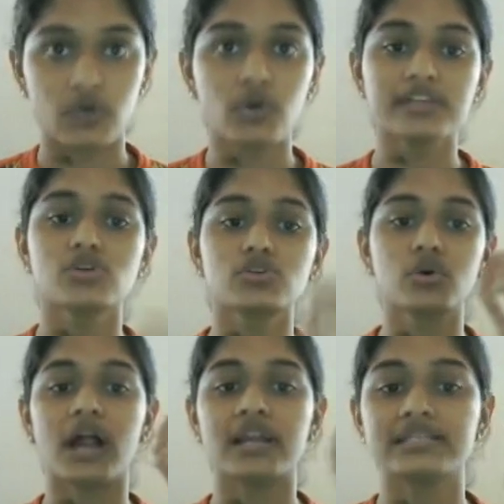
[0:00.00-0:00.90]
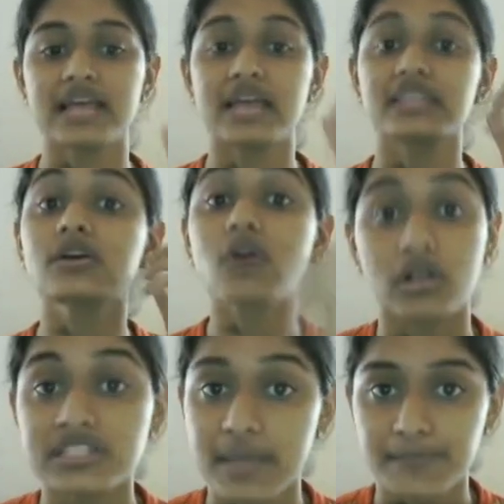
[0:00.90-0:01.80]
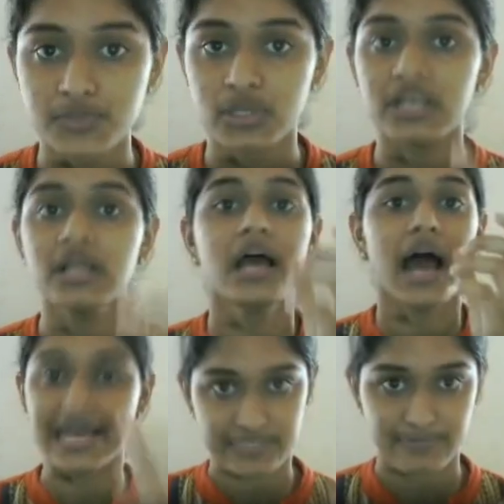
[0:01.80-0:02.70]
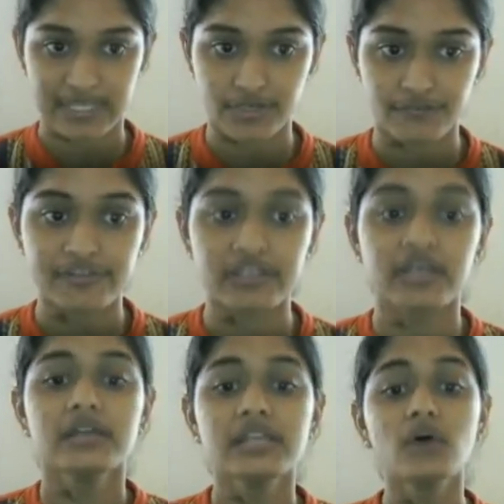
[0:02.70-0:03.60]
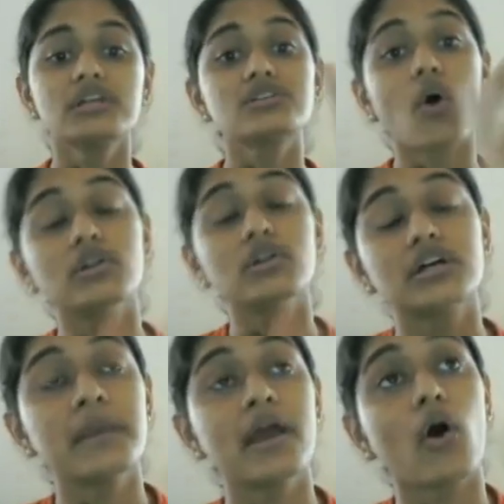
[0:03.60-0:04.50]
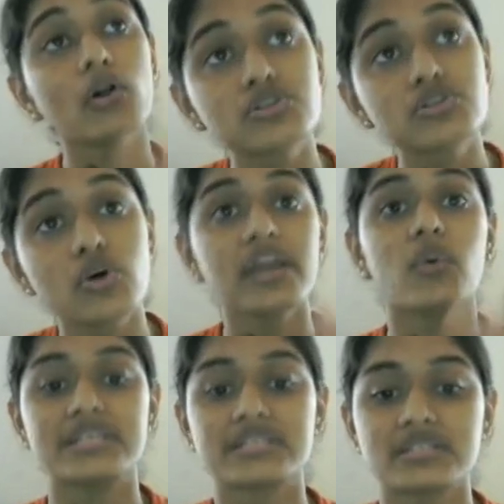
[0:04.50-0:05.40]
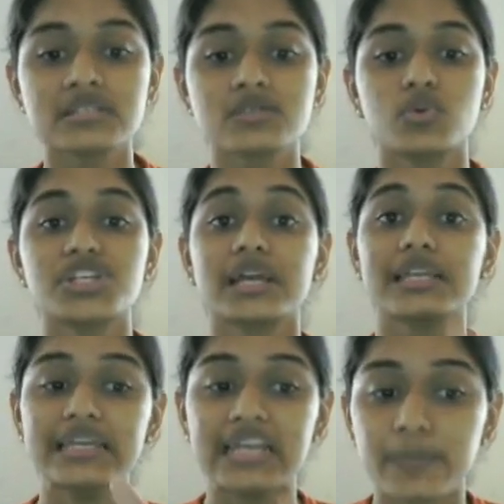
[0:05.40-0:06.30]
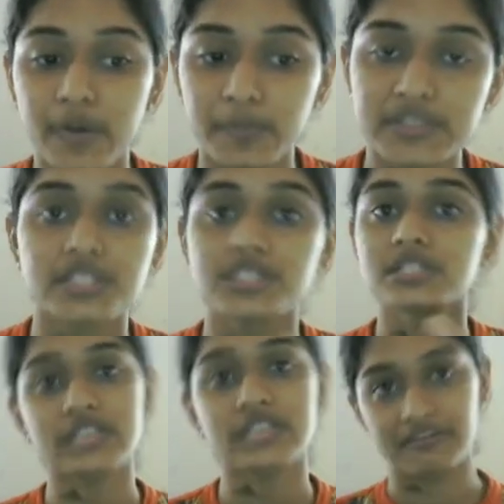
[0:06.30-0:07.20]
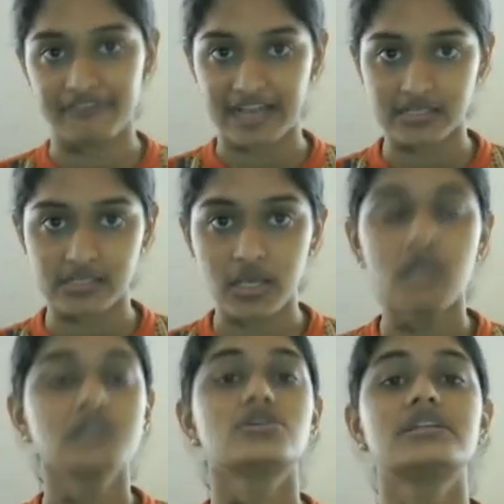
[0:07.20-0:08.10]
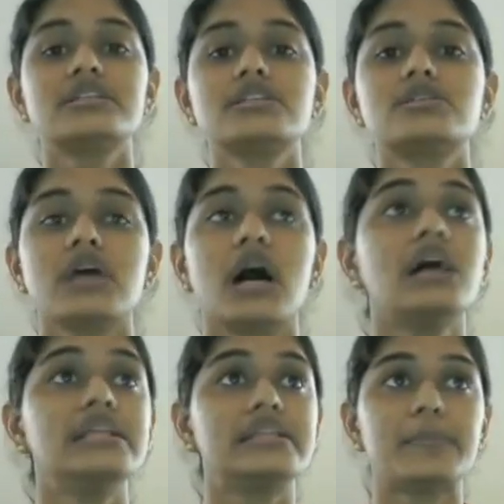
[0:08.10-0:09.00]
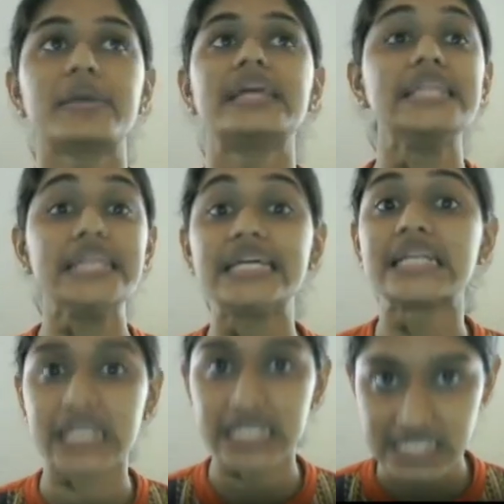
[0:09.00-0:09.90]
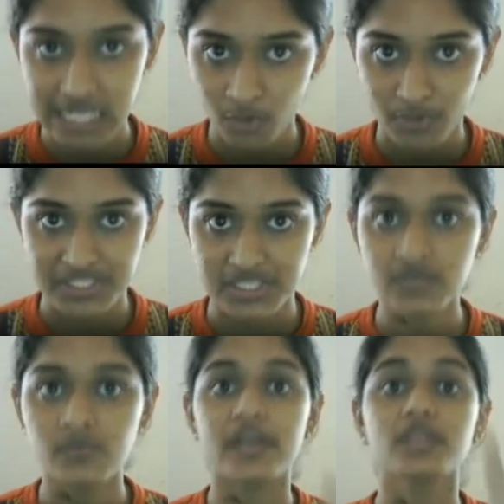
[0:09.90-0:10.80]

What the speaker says: Okay, so to understand the conceptual aspects of it. Now, there may also be questions which are legal propositions and facts. So this is a typical legal reasoning question where you